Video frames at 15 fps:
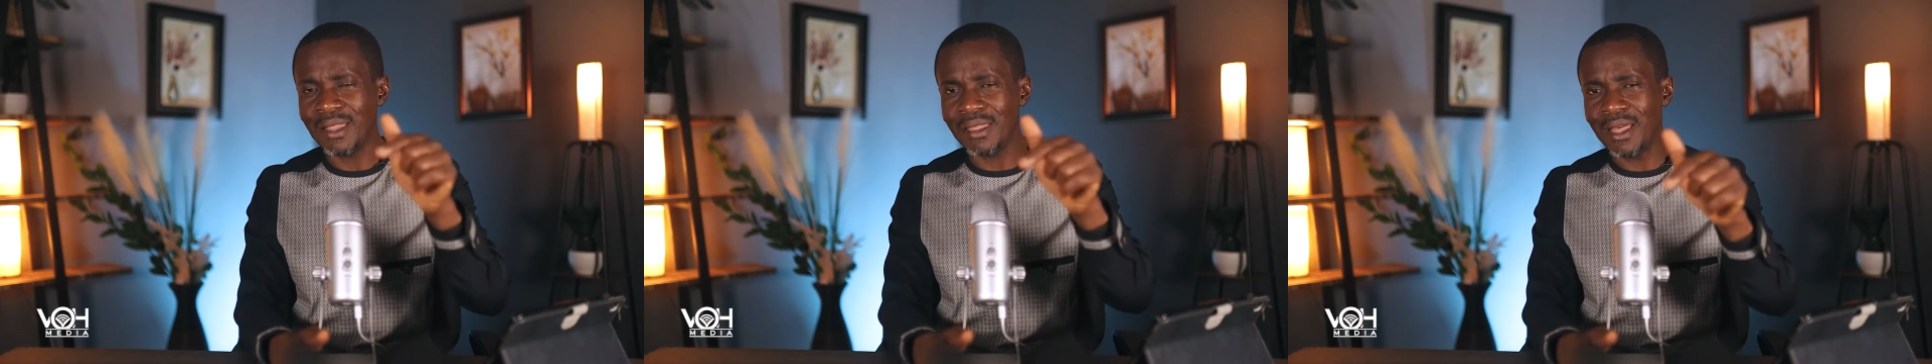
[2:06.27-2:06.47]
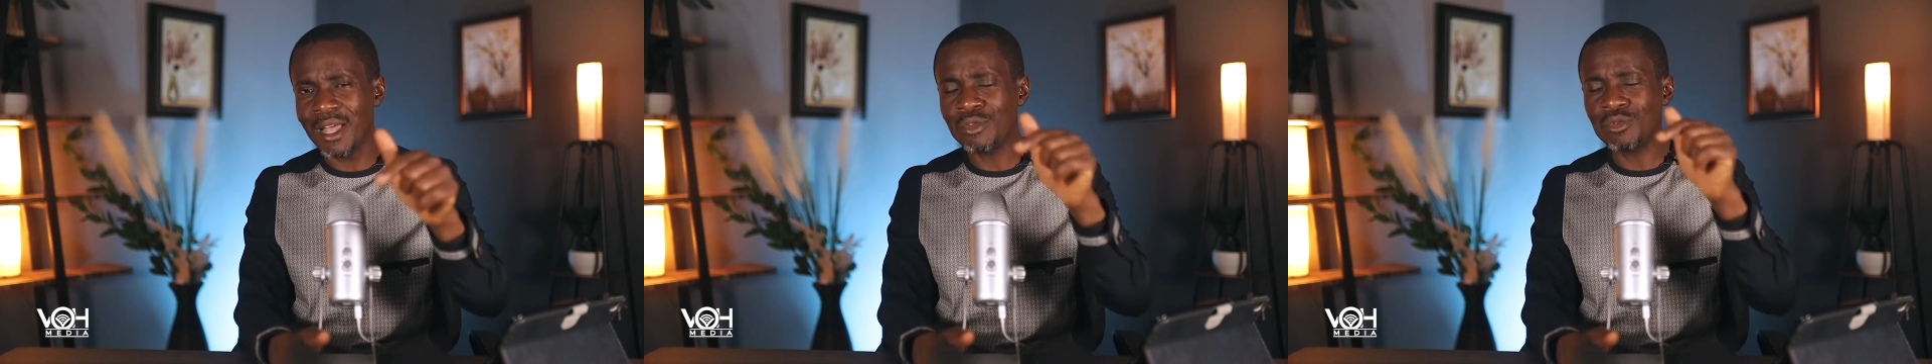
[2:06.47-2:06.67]

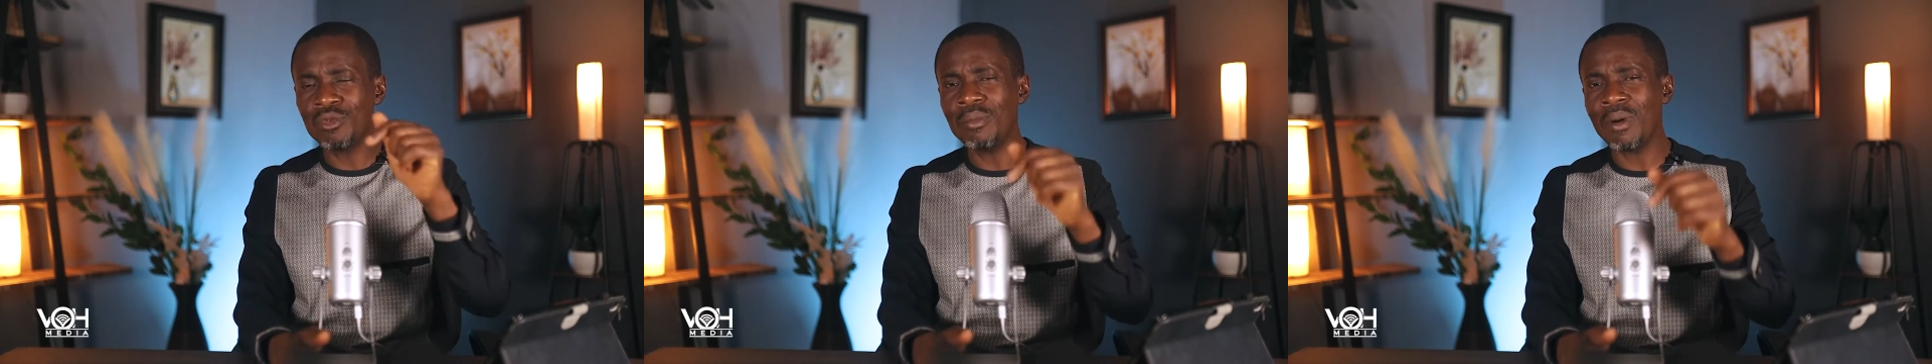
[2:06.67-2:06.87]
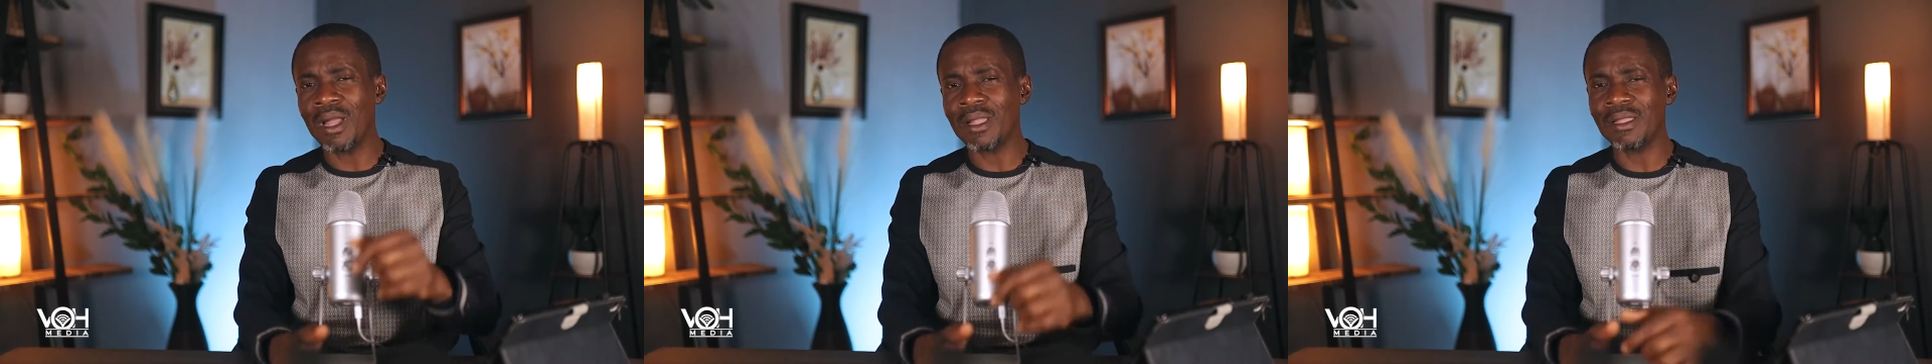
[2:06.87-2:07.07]
That
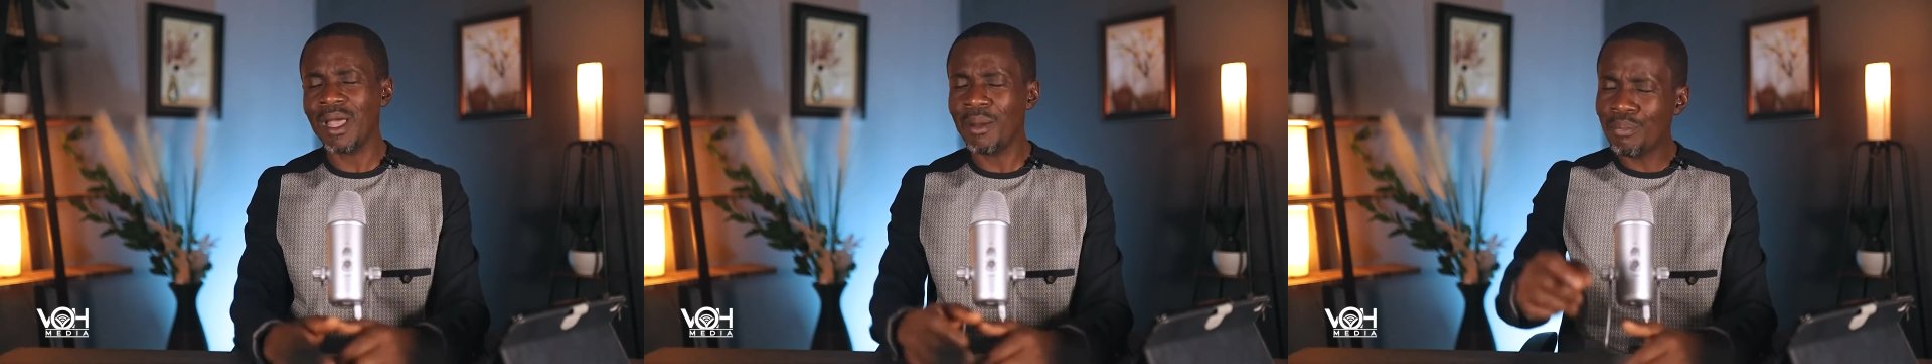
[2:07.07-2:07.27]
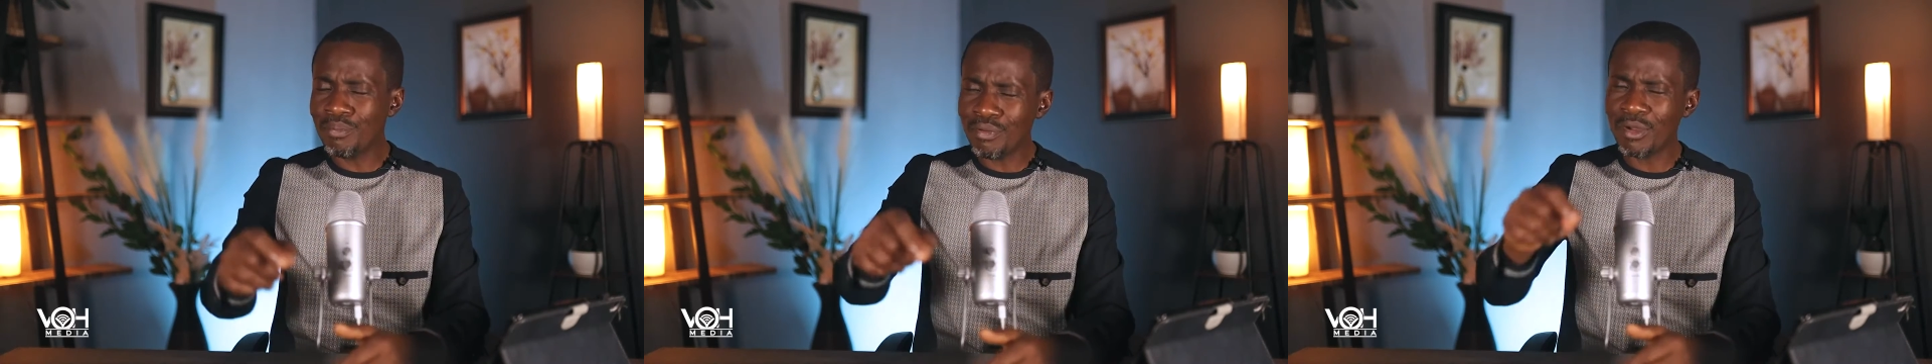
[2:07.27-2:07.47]
woman,
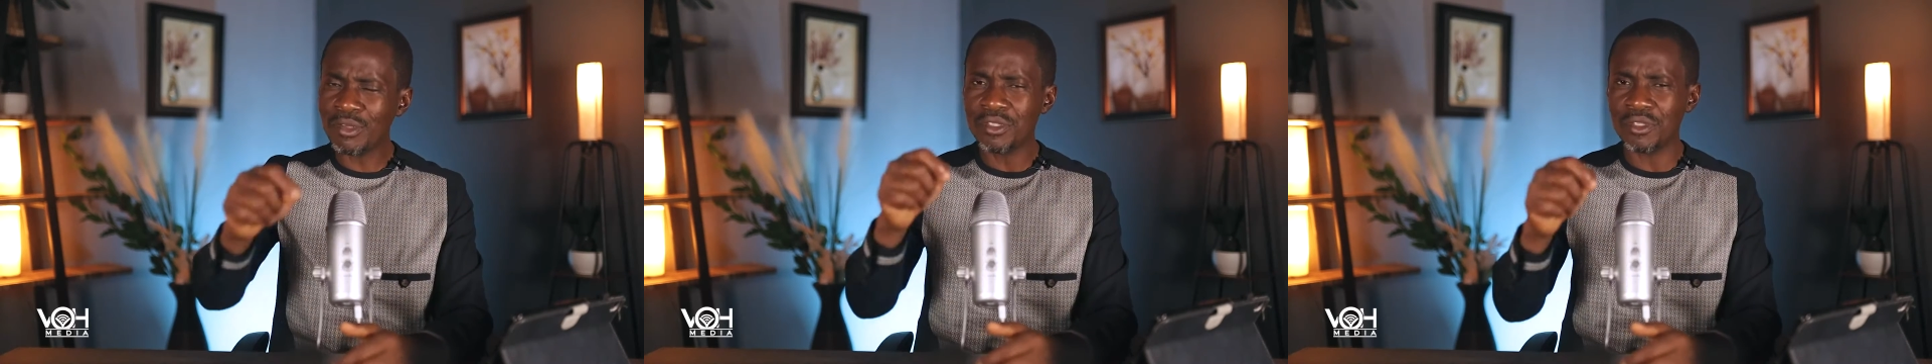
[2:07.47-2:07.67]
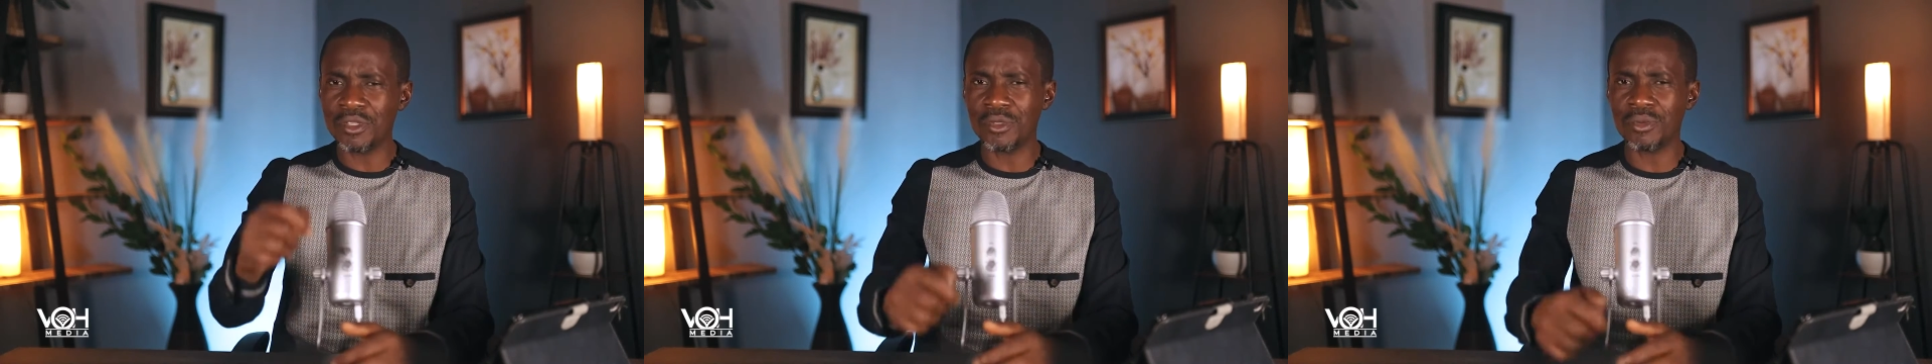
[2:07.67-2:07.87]
that
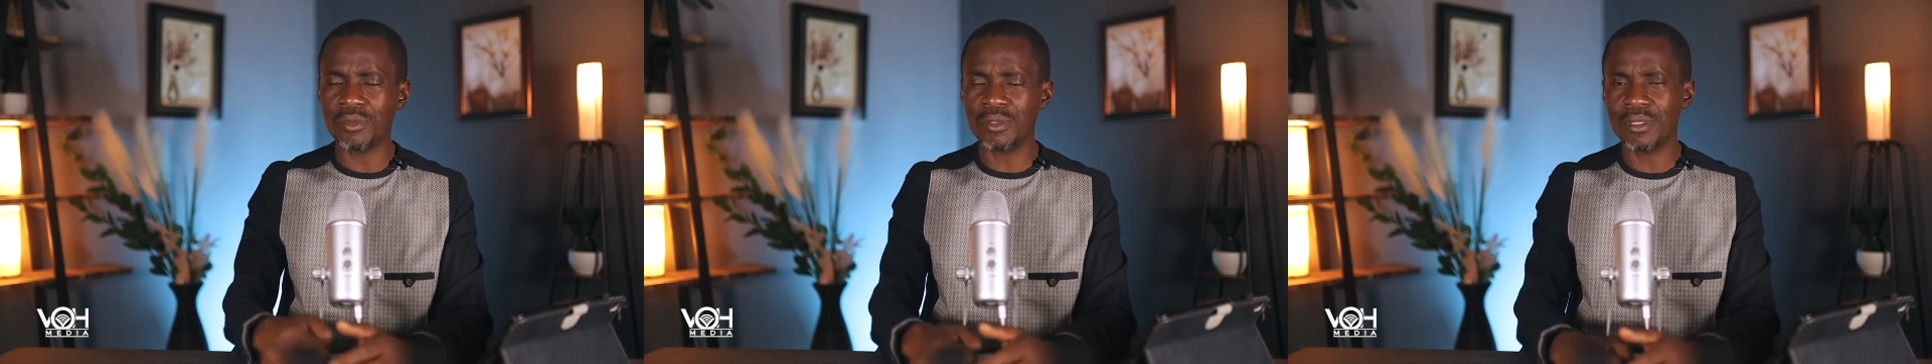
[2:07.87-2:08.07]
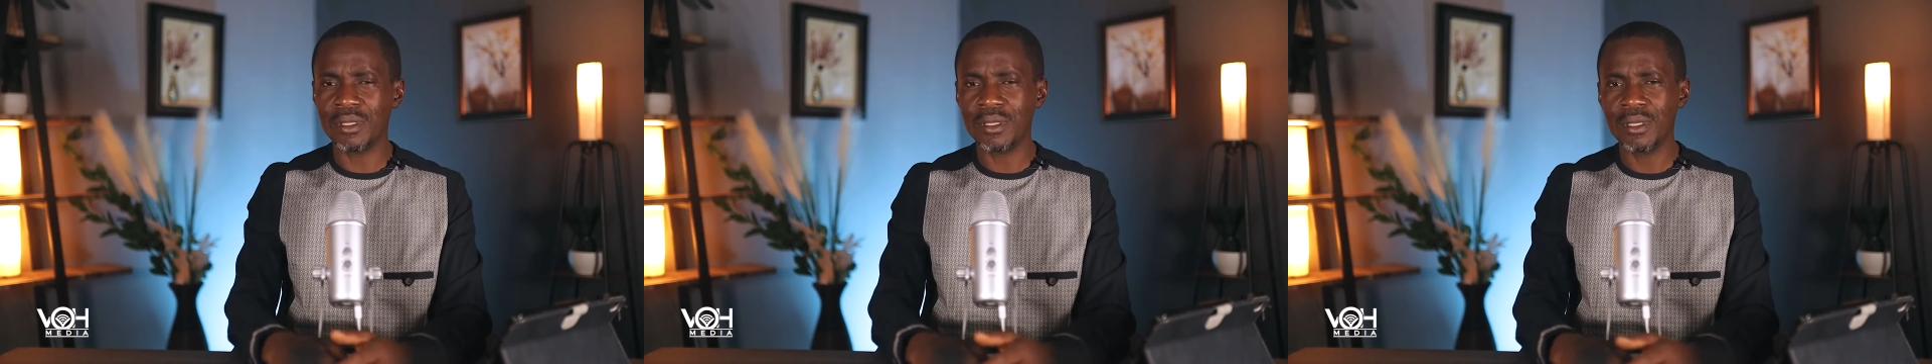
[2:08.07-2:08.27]
prostitute,